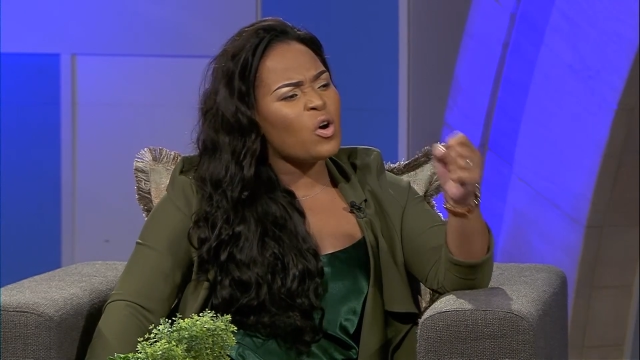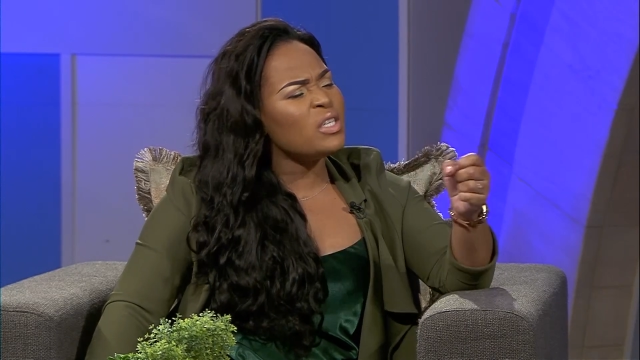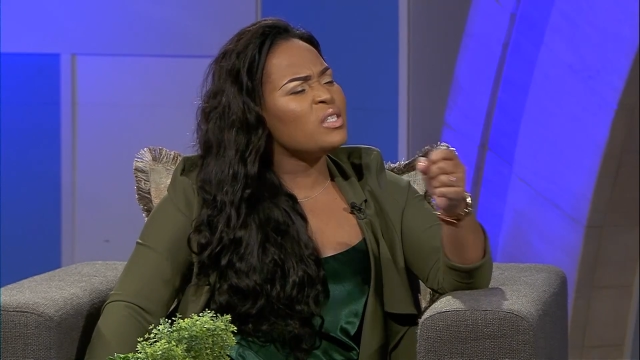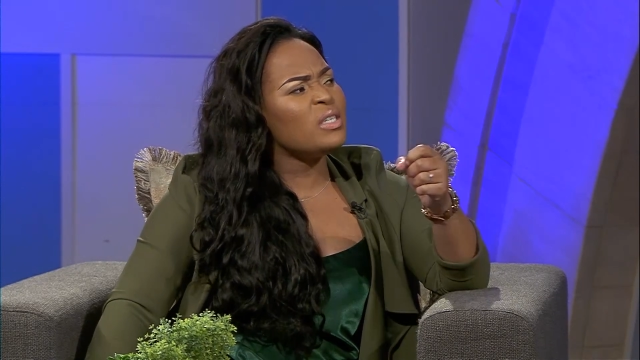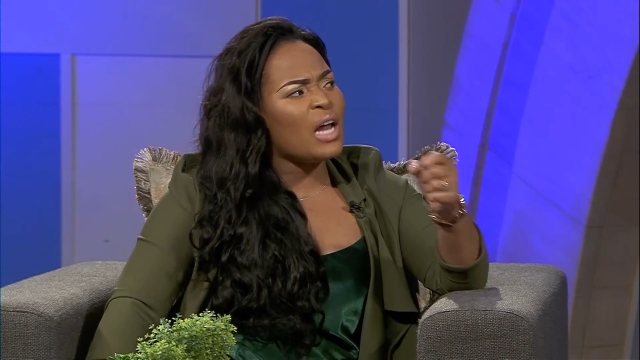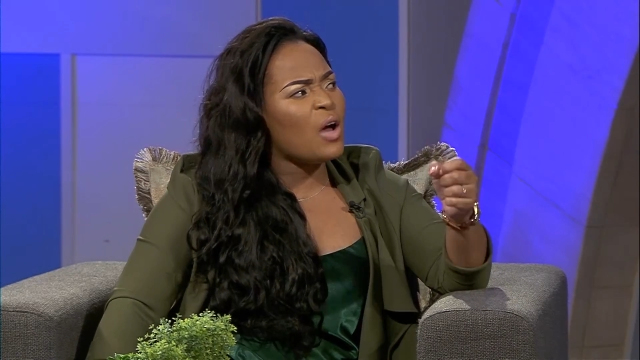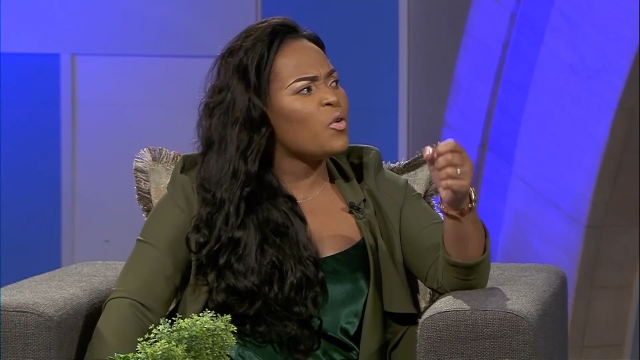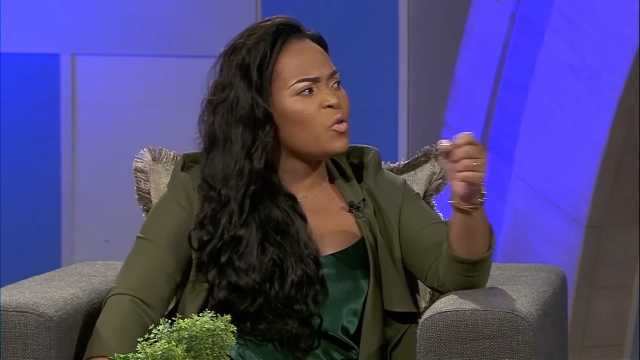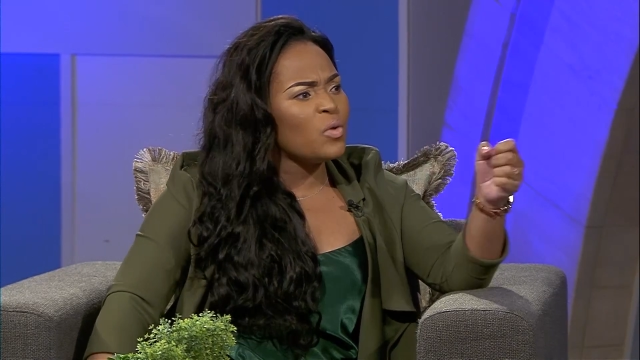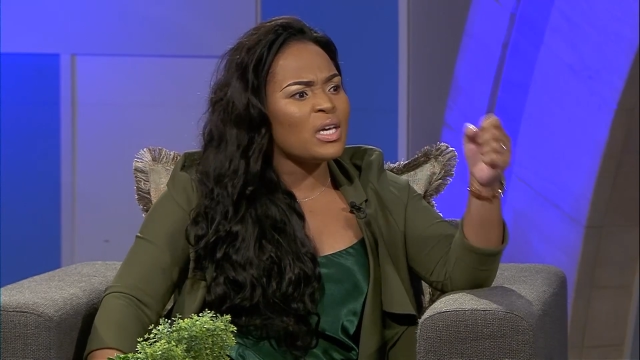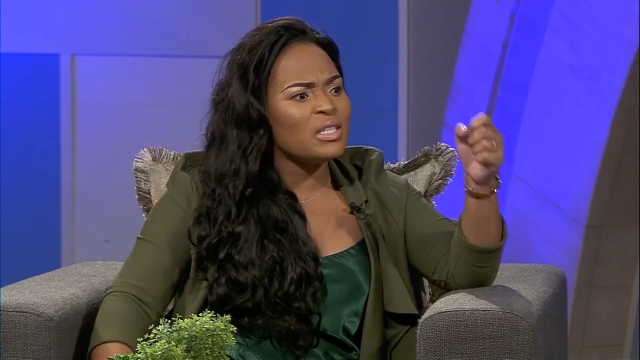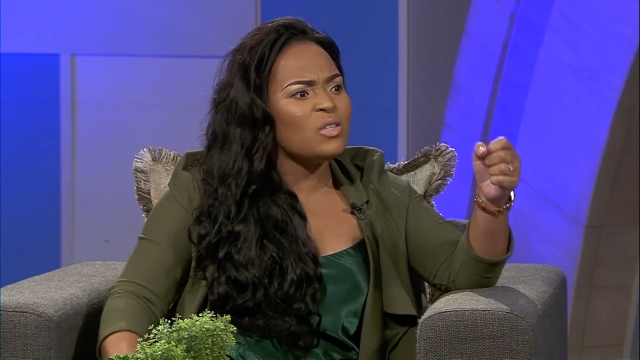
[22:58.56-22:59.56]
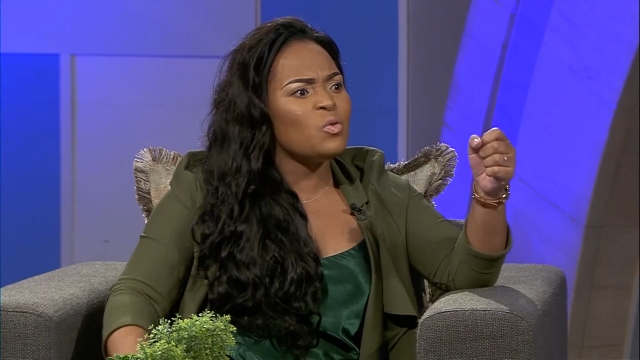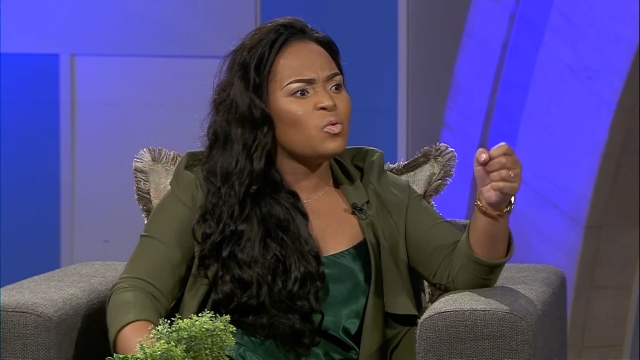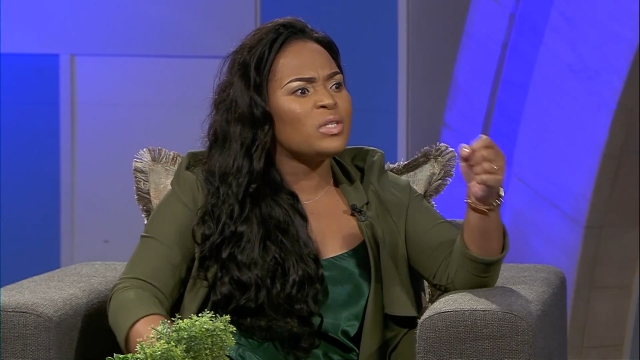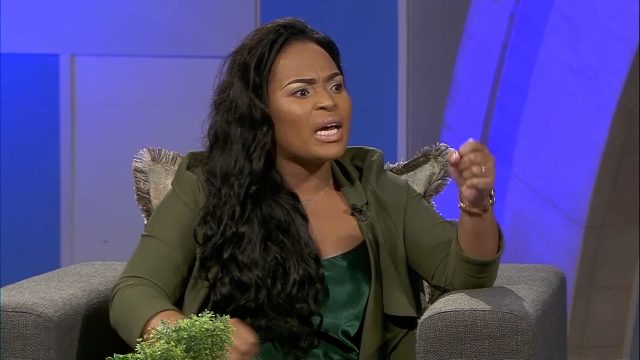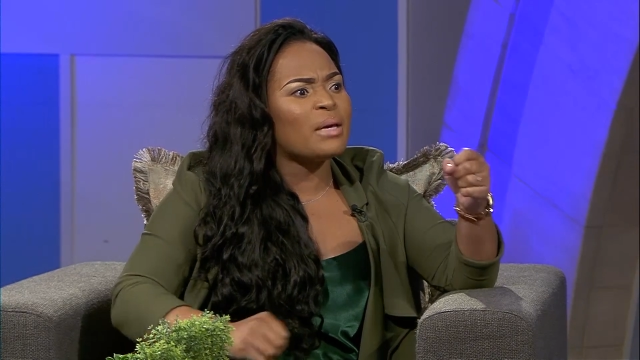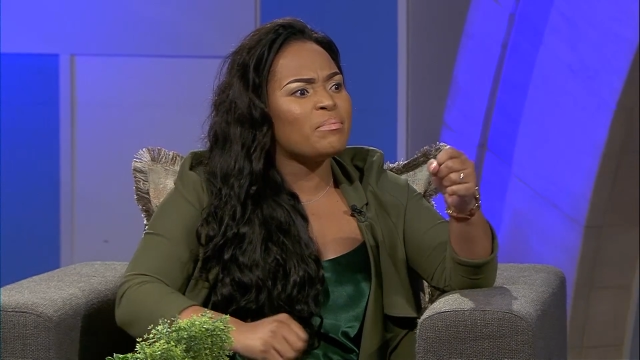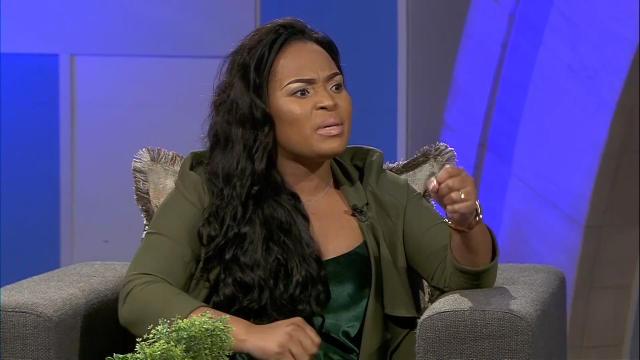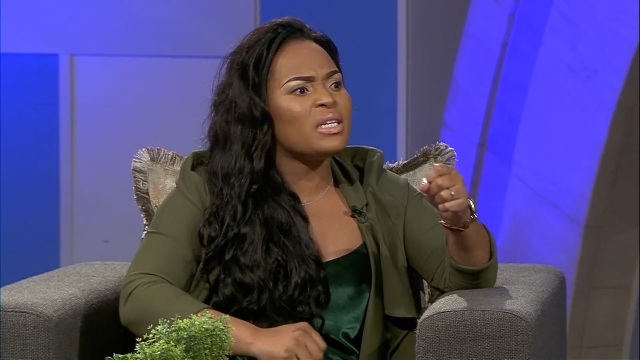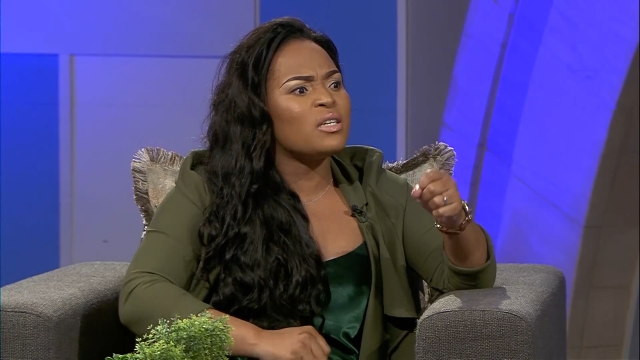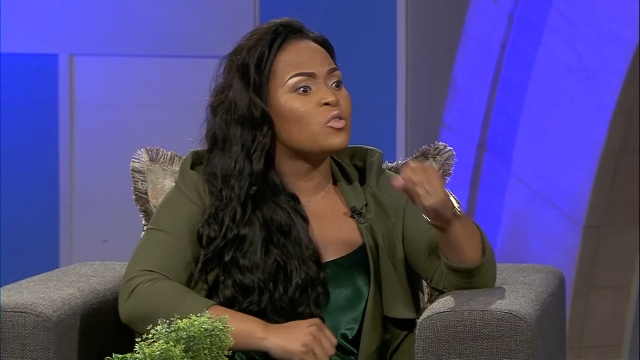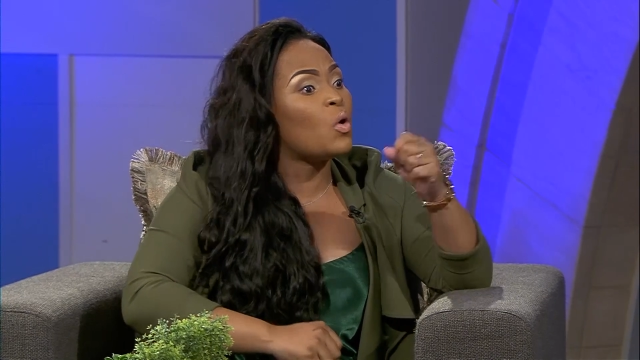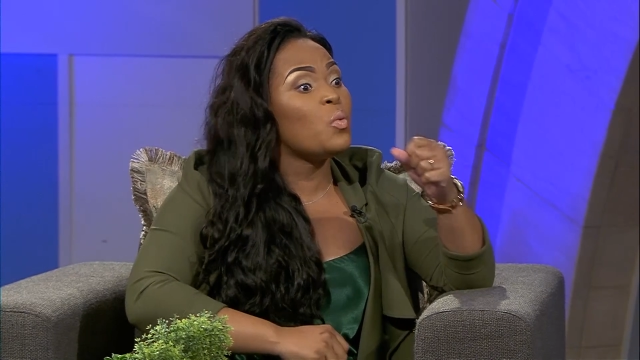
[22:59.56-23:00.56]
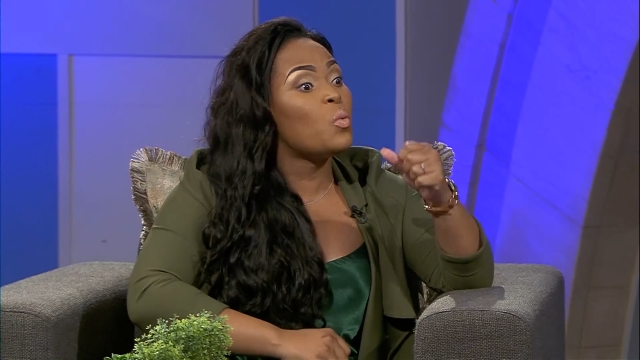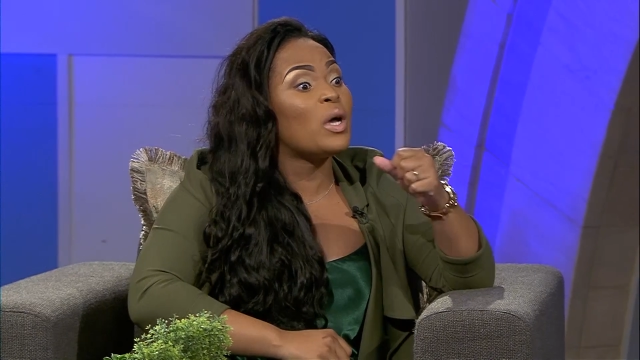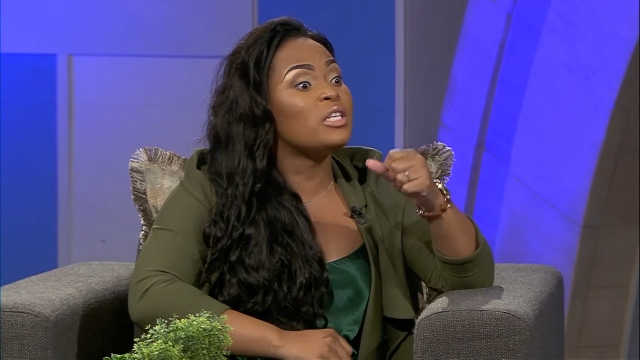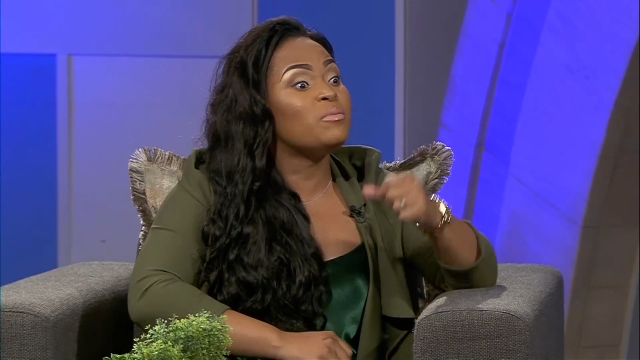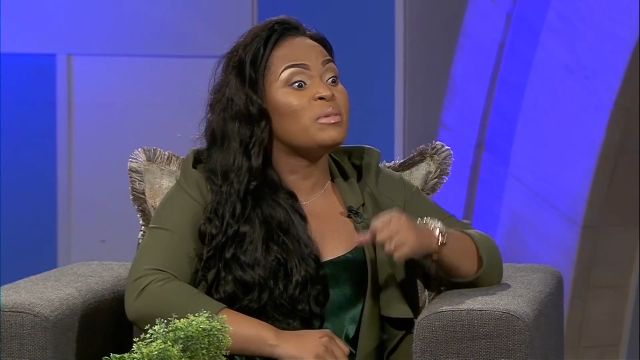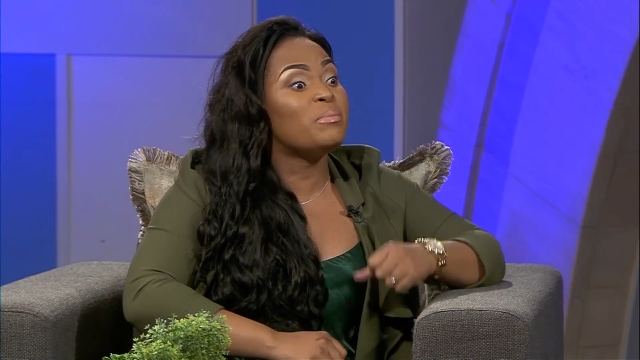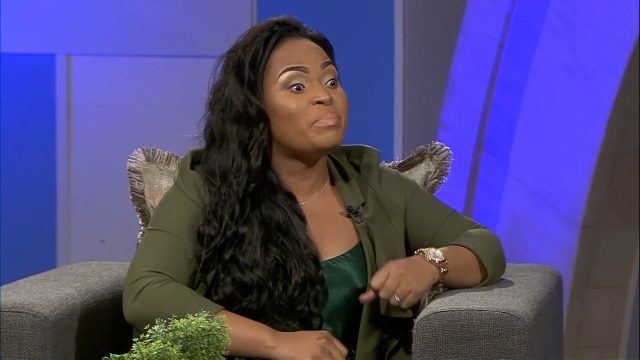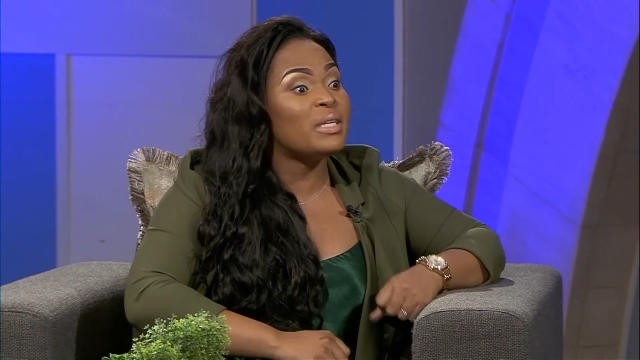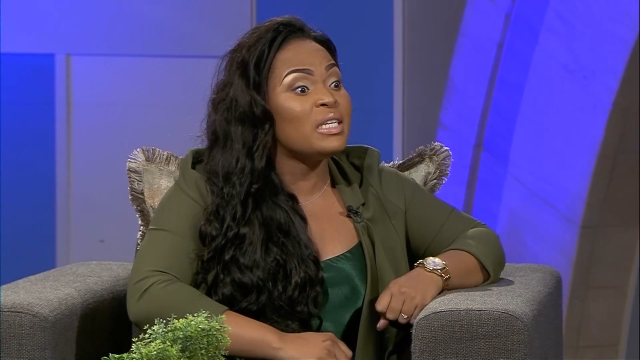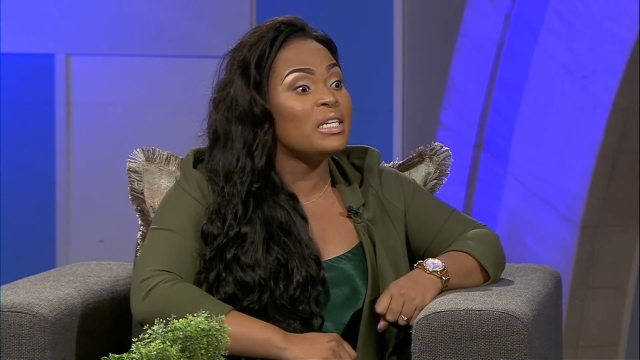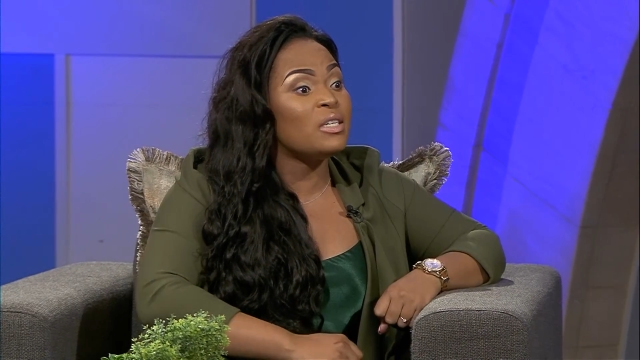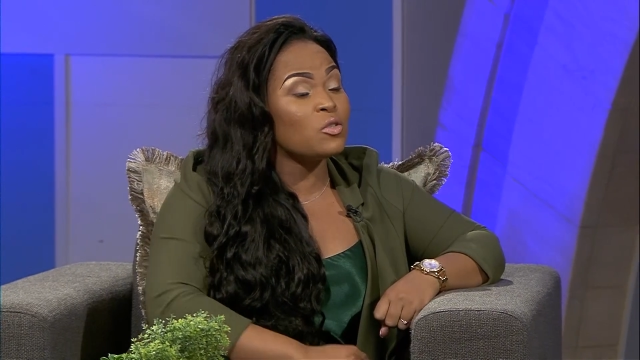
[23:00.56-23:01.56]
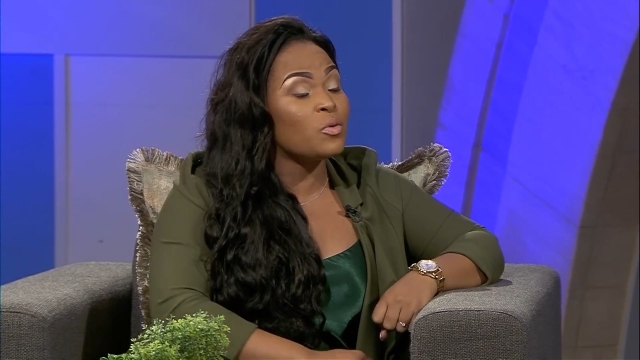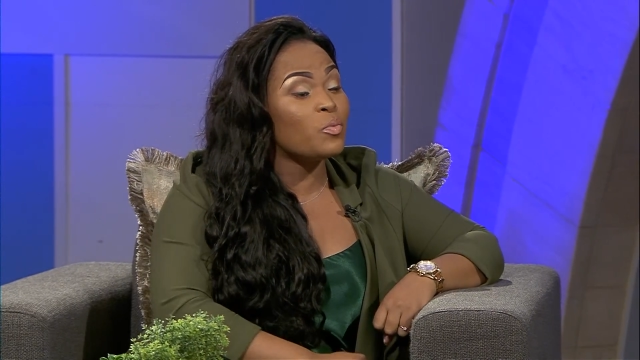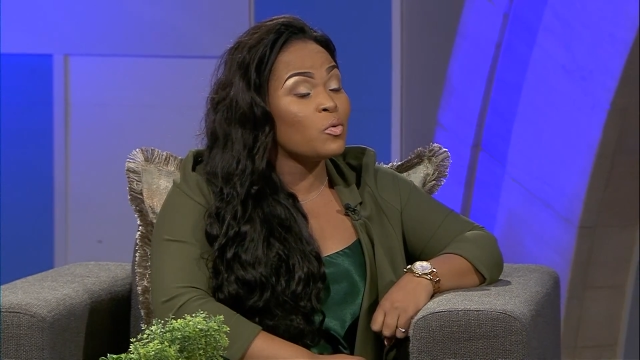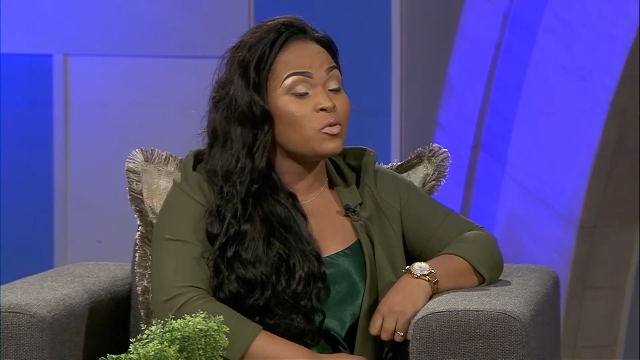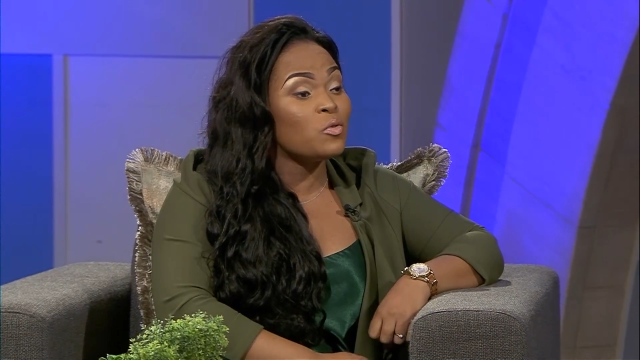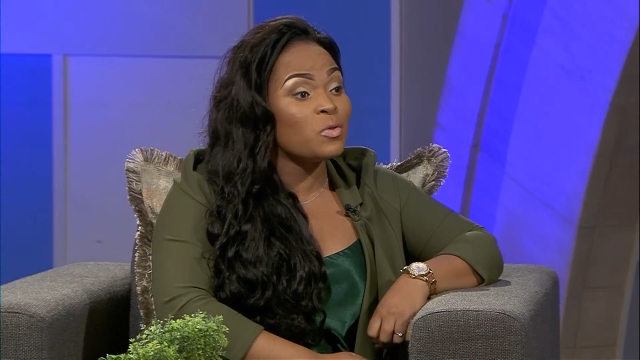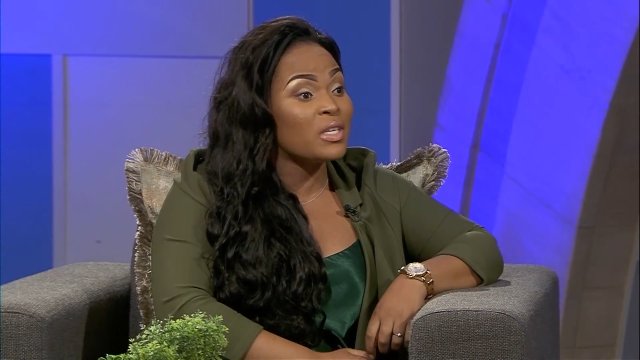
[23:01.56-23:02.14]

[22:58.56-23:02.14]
Because now you can see good, I am bleeding. Don't watch me bleed. You're supposed to